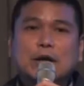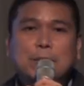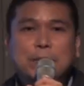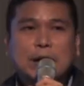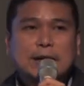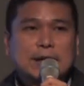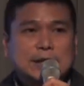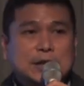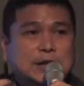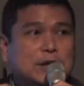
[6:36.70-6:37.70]
the
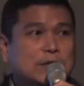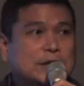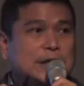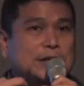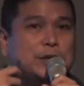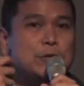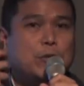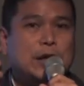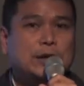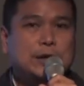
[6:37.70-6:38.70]
products and services you
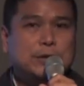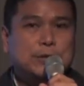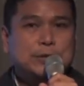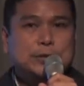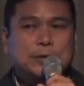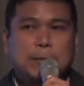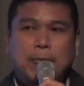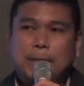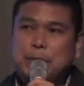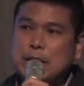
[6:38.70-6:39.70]
want to use.
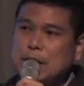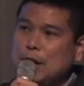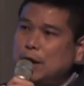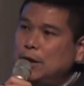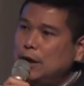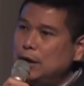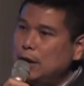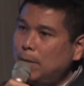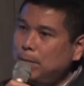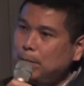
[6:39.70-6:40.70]
The
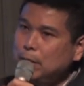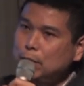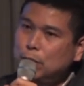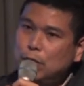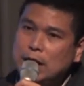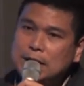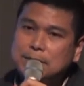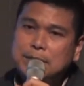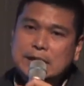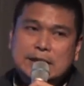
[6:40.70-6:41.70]
number
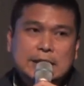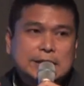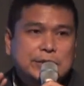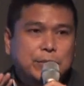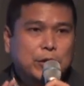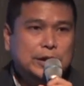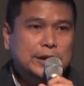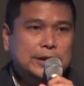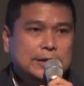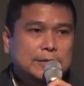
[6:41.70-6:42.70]
one business
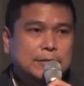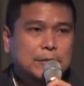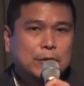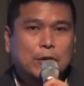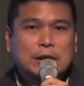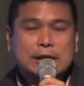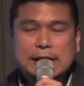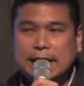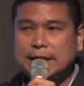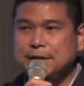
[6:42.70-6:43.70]
model on
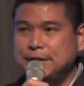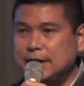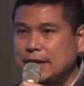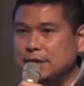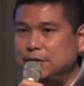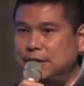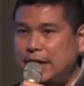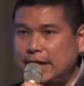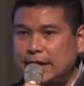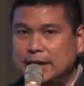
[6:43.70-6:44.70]
the internet
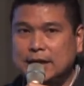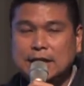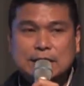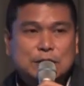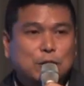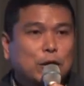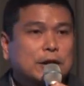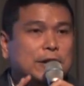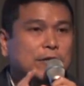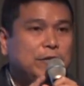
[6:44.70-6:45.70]
today is
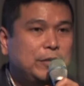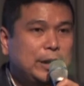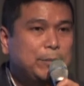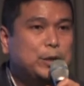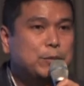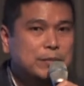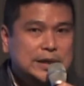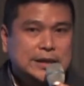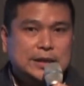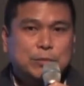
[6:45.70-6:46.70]
called the freemium
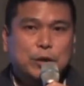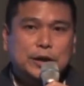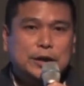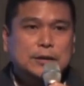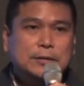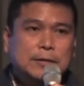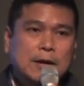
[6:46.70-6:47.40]
business model.